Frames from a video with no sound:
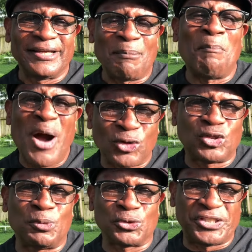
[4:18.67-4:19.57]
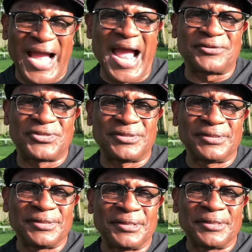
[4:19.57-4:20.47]
Multiple shots.
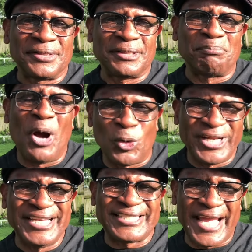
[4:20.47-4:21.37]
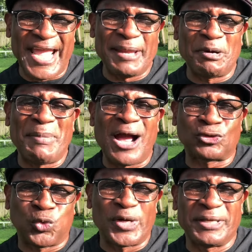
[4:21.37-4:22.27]
Police came
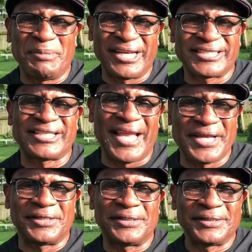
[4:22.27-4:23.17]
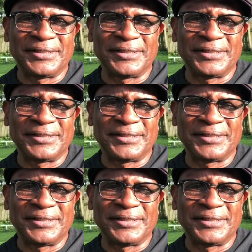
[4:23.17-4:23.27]
about 20 minutes later.